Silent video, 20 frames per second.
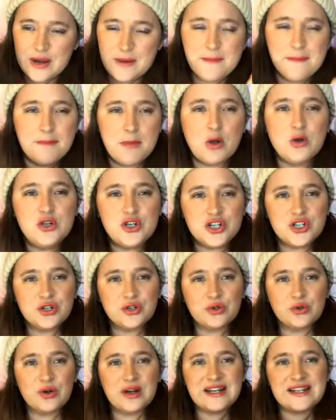
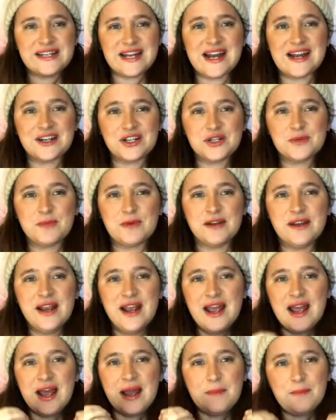emotional
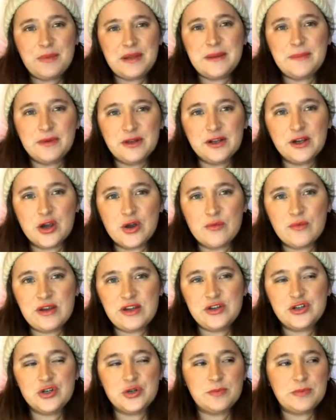attachment, and people are
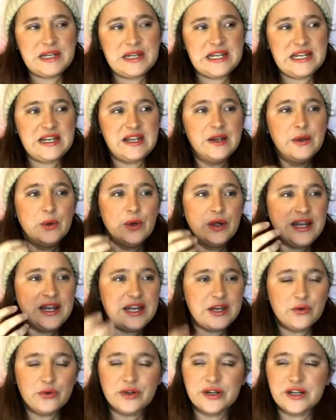going to be
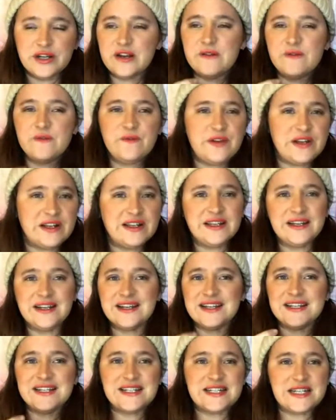hearing it and
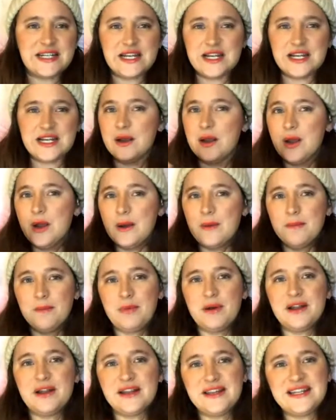feeling it and seeing it.
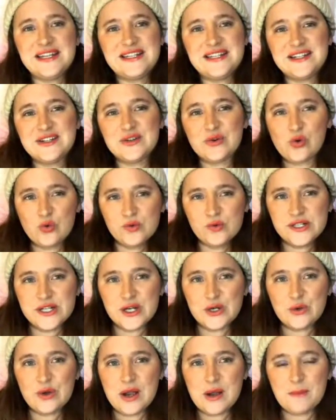But this is
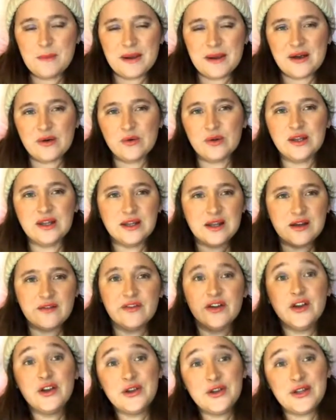also about
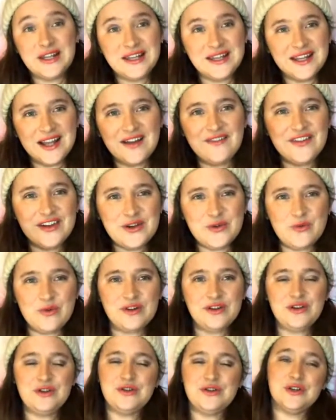
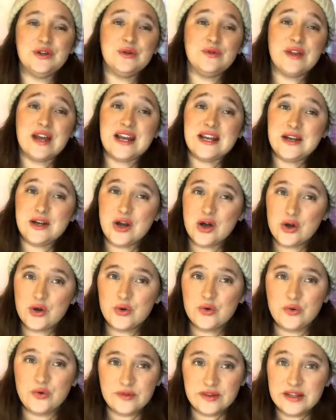loving what you do. They
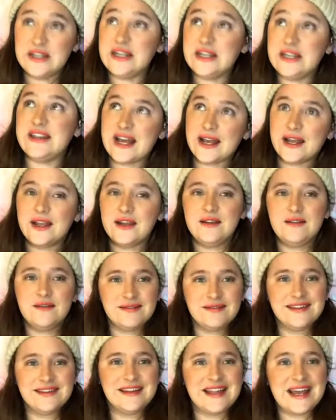know
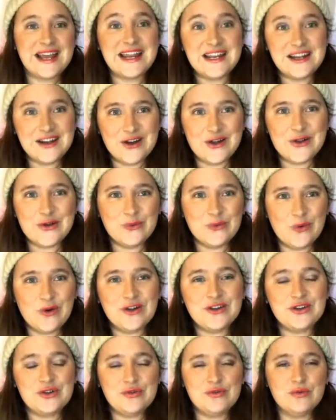they know
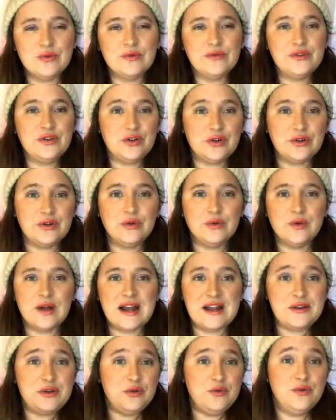what you
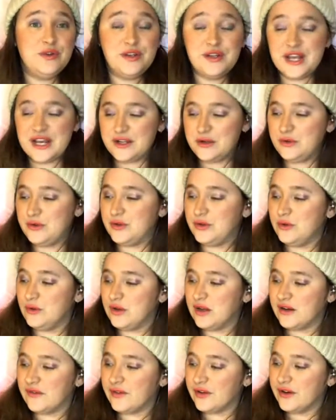do, and that you
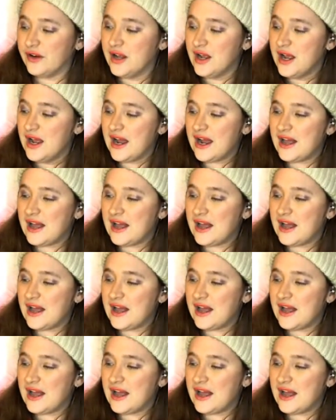do love it.